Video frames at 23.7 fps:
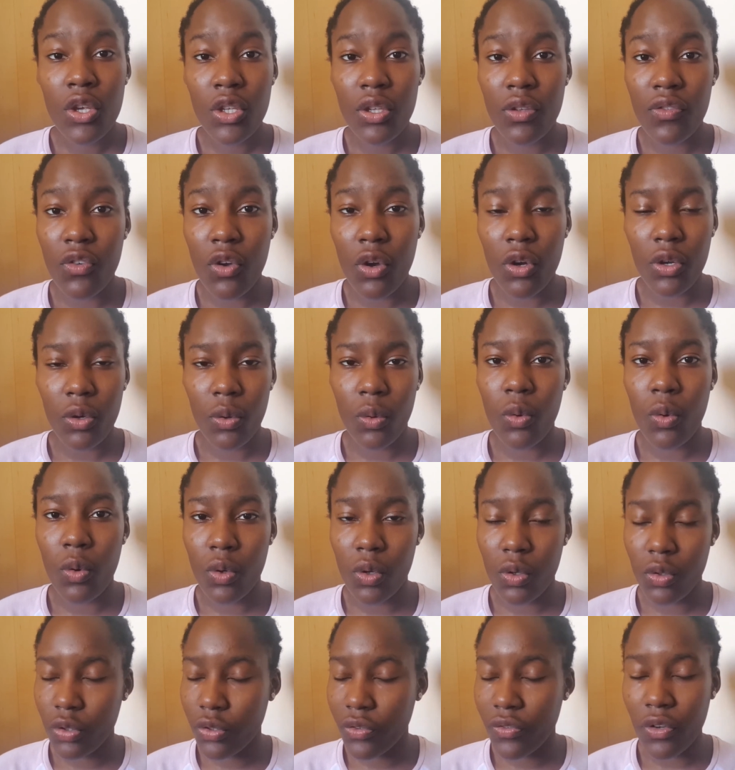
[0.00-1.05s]
you've got it
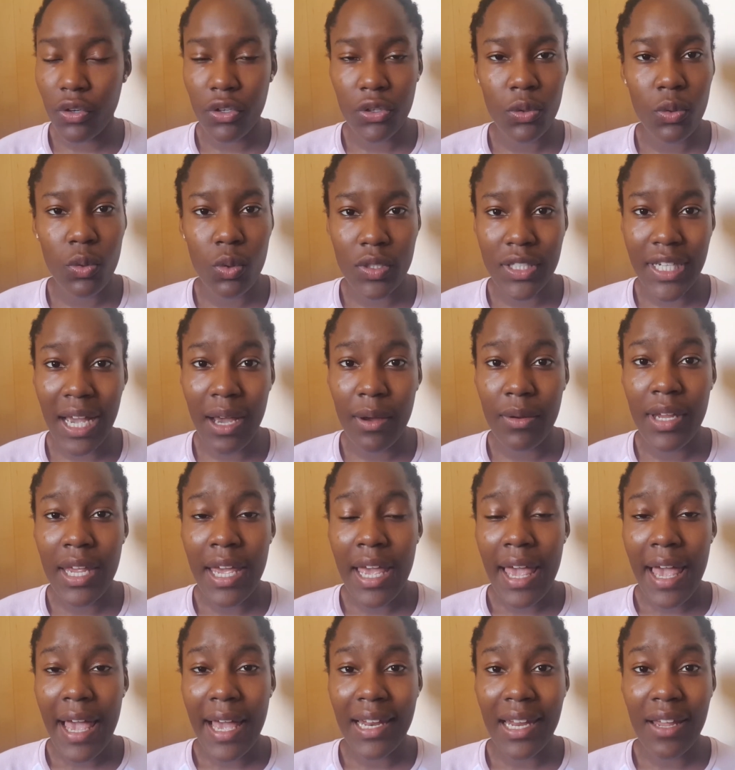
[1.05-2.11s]
all down.
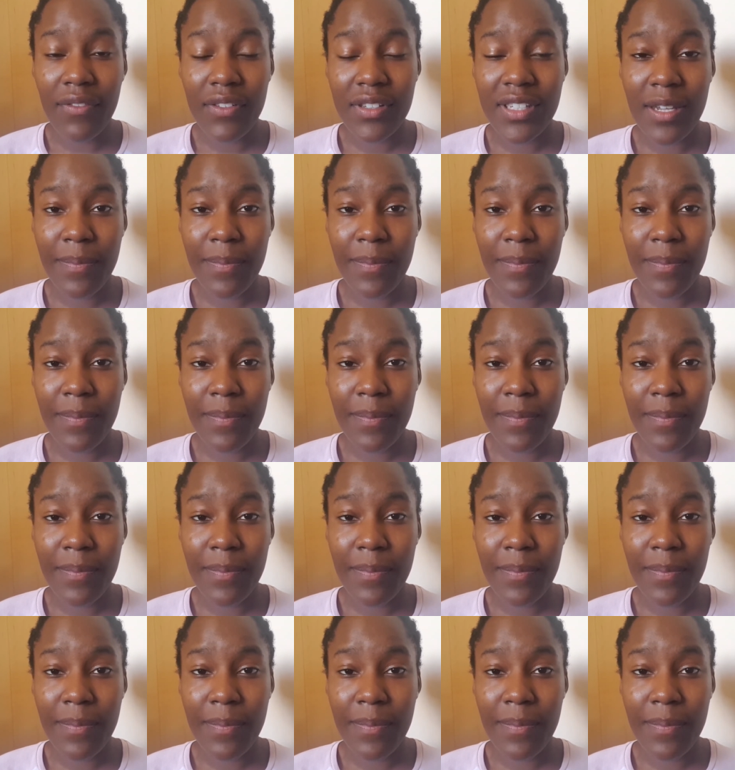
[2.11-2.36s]
Another